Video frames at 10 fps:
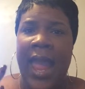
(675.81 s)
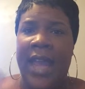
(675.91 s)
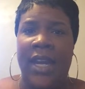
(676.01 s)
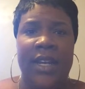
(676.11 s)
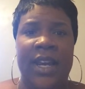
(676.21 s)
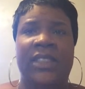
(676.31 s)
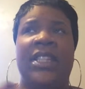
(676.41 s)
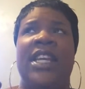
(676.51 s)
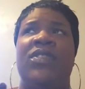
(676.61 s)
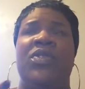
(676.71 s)
and it
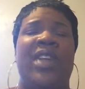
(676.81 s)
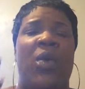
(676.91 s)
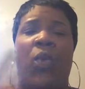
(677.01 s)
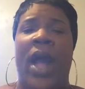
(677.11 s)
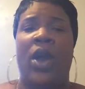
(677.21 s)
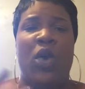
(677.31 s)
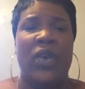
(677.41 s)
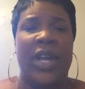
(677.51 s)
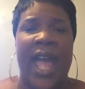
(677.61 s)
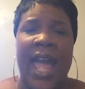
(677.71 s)
doesn't give you that white
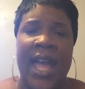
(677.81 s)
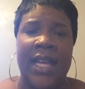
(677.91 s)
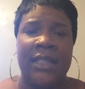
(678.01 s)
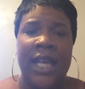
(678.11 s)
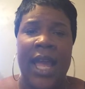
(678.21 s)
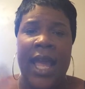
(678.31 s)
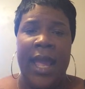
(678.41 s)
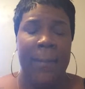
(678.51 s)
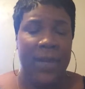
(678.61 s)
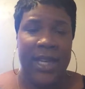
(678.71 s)
overcast.
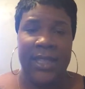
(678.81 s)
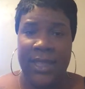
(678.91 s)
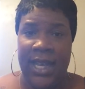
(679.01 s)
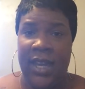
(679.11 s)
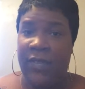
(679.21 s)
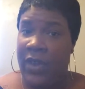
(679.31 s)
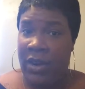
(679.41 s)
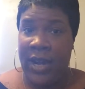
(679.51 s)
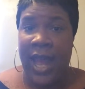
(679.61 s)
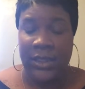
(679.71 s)
It blends in
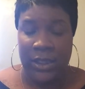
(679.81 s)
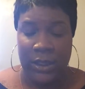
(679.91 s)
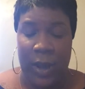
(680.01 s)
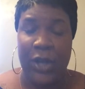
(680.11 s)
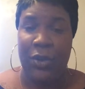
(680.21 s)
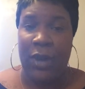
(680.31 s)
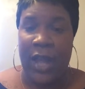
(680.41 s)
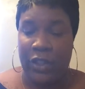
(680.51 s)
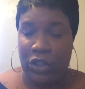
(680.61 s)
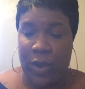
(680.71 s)
very nicely. So I do
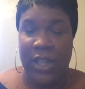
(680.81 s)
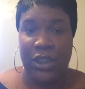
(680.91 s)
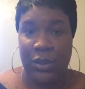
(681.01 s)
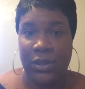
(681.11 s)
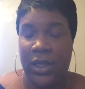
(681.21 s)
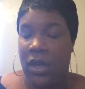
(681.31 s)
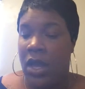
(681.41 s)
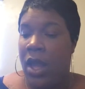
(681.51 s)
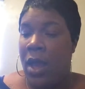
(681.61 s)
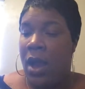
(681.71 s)
like the translucent
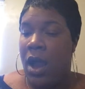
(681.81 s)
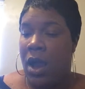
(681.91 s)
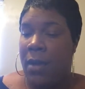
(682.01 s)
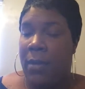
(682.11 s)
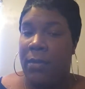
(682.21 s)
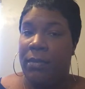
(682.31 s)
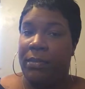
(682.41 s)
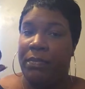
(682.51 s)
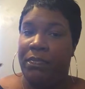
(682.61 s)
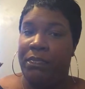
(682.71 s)

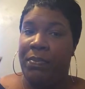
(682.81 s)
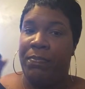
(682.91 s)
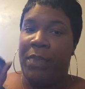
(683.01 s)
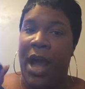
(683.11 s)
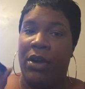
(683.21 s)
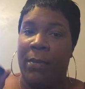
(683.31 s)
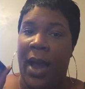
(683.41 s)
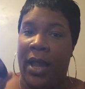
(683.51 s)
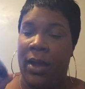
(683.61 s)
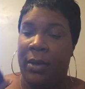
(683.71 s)
powder
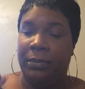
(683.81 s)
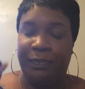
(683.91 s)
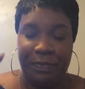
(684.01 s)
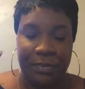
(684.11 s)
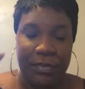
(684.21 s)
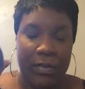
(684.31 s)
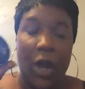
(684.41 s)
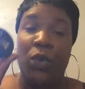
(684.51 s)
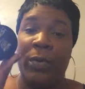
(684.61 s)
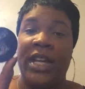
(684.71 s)
by
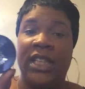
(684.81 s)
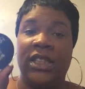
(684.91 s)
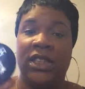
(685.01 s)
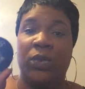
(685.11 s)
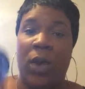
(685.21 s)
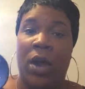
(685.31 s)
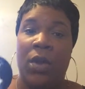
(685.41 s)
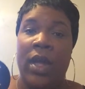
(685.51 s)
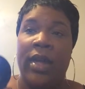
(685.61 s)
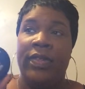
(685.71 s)
Ruby Kisses as
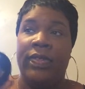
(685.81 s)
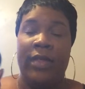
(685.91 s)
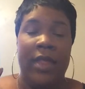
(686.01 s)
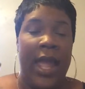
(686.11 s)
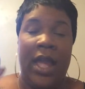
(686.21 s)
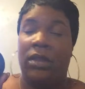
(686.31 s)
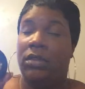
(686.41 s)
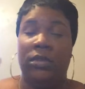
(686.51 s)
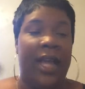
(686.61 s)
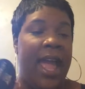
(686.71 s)
well.
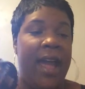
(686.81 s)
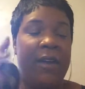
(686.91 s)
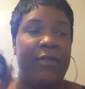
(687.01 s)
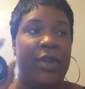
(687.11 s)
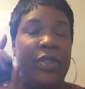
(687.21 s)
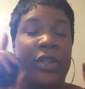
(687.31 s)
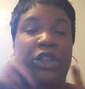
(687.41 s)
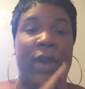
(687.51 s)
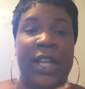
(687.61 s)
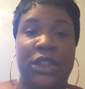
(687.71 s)
They have the
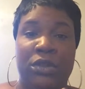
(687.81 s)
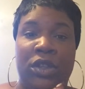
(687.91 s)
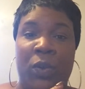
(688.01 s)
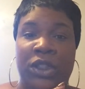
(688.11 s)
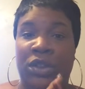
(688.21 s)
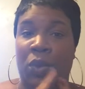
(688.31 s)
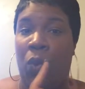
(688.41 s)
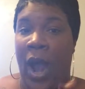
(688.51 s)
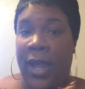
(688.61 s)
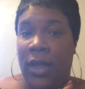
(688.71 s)
translucent, which is a
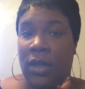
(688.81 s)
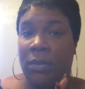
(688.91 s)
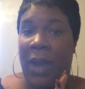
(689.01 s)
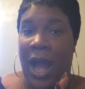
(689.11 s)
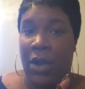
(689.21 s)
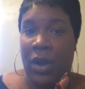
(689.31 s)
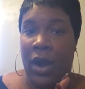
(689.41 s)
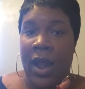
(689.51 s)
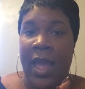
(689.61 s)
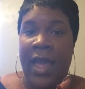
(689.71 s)
white powder,